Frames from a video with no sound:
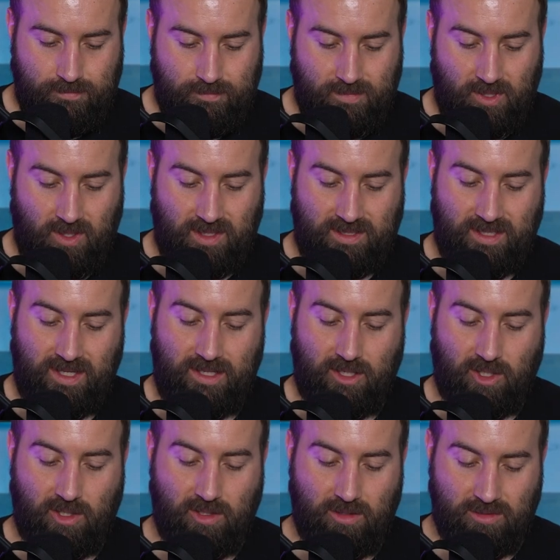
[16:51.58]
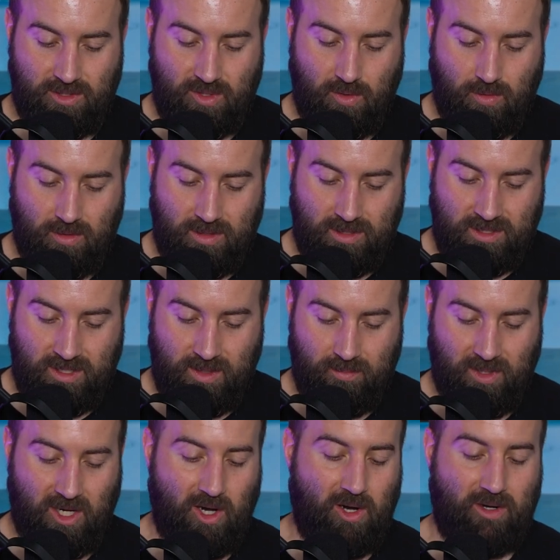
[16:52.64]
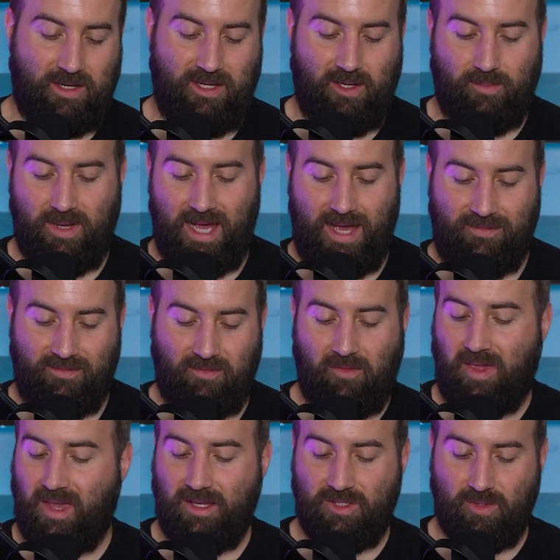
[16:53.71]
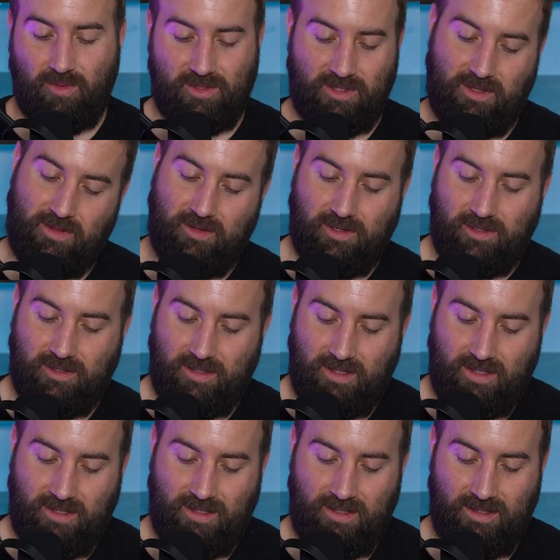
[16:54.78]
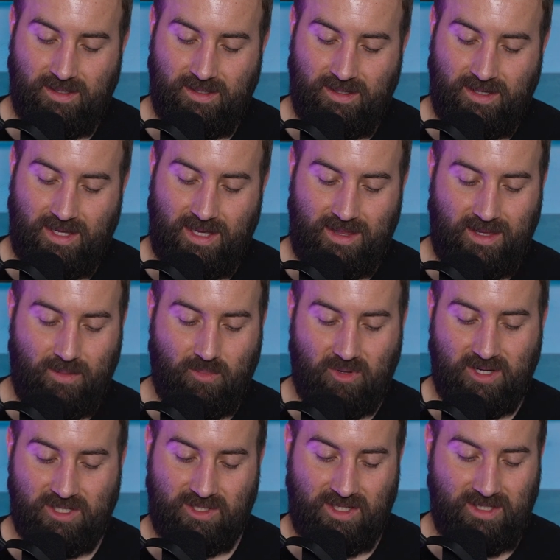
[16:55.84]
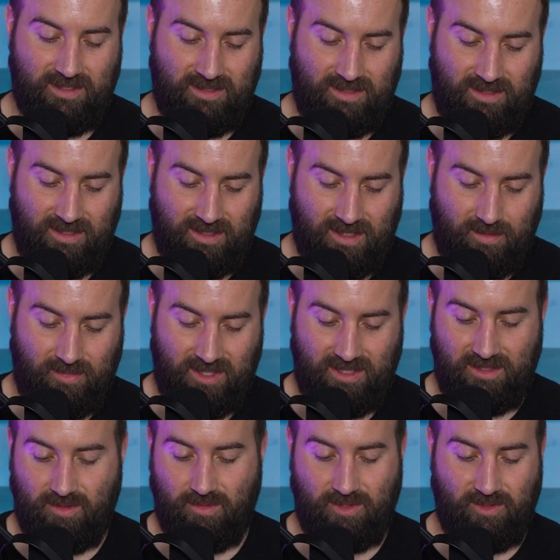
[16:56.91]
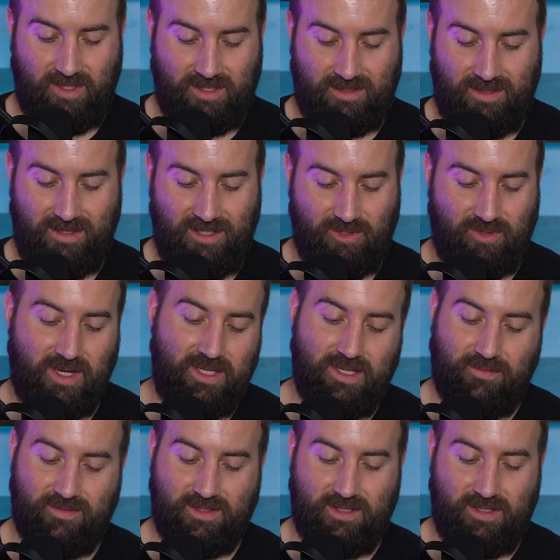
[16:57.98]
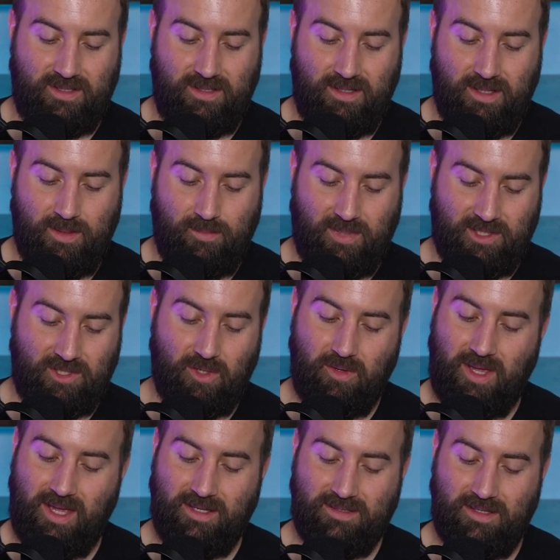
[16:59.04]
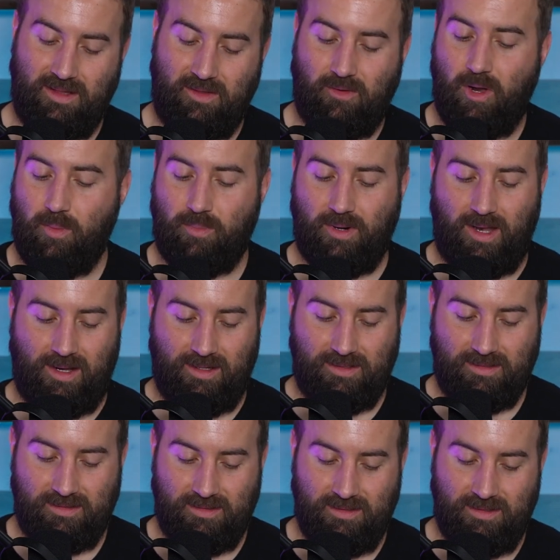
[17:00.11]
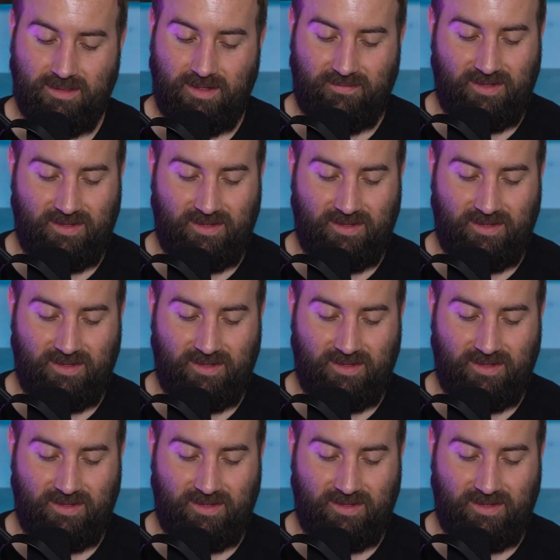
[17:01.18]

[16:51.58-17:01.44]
So they send Earl George Macartney on behalf of King George III and the British East India Company to address the trade deficit by showcasing their own products of